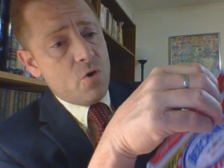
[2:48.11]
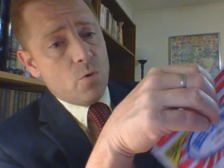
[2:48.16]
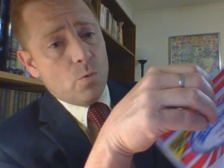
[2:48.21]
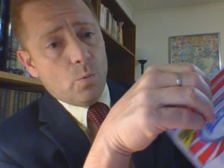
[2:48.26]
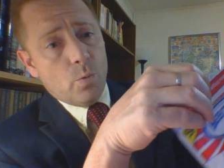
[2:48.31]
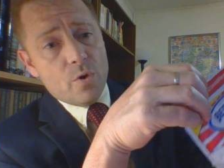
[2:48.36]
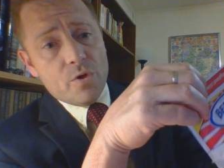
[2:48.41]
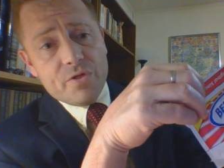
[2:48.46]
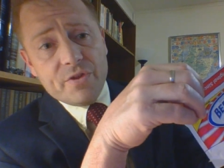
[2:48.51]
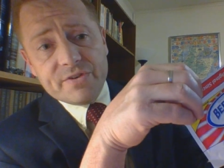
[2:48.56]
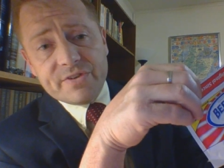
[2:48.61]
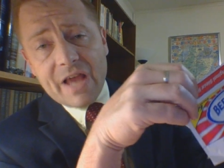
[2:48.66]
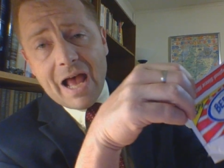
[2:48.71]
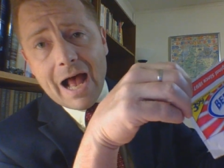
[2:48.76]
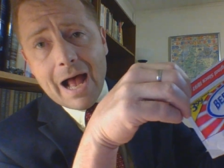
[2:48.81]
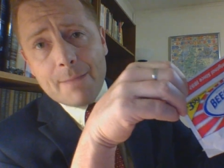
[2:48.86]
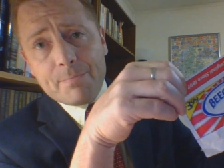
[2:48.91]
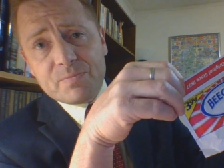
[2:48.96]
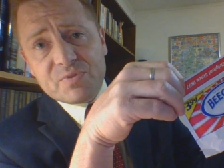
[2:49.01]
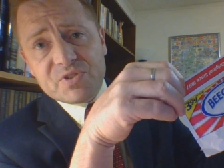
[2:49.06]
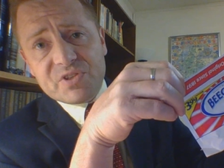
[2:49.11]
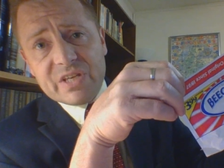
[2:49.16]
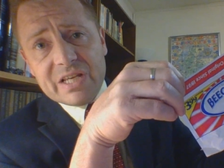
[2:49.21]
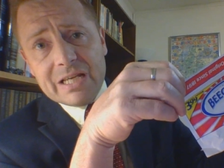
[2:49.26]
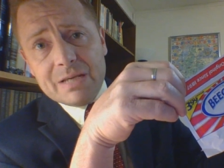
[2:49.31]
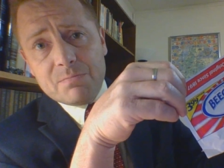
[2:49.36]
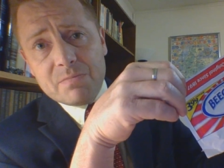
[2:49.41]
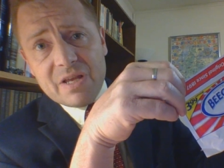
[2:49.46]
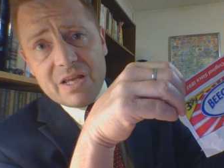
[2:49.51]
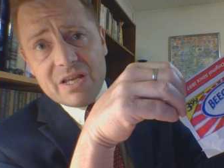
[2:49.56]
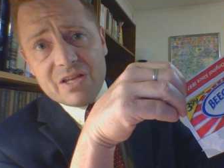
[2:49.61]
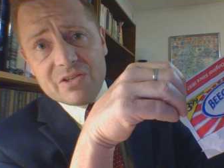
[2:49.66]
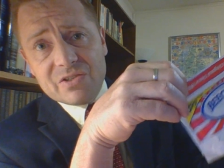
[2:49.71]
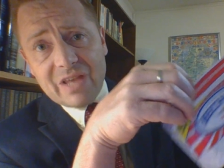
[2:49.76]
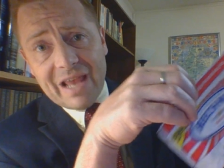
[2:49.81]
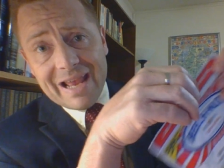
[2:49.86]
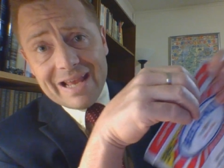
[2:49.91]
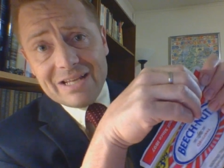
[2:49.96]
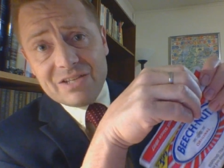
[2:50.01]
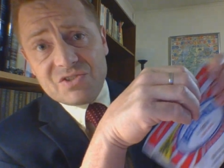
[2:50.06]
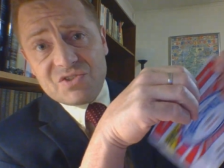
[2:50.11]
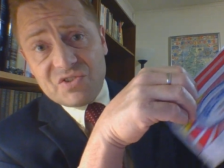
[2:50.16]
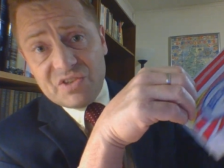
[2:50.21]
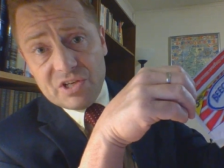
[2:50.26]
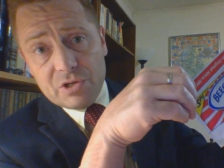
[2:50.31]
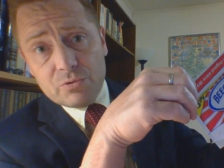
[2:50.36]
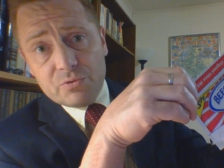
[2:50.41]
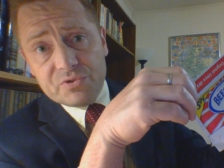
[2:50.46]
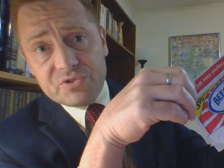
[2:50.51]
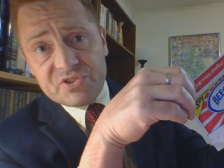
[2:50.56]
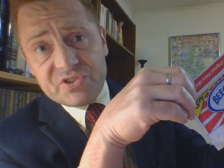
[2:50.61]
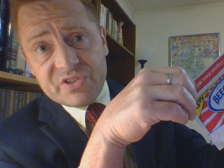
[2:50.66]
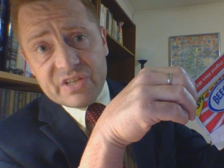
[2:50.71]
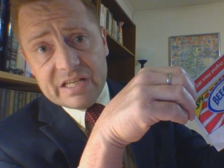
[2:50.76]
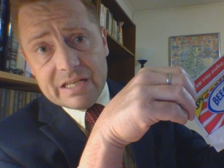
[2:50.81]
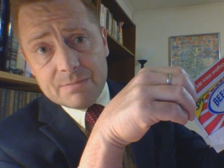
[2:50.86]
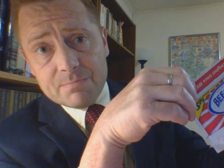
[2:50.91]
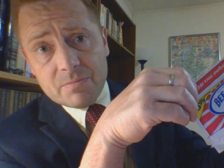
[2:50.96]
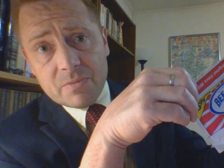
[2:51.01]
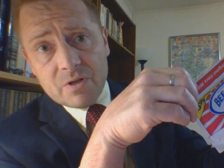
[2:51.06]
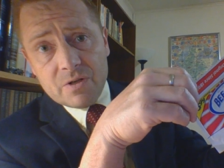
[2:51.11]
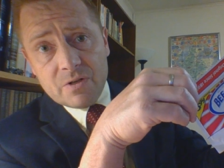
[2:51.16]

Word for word: where the top seam is a sealed seam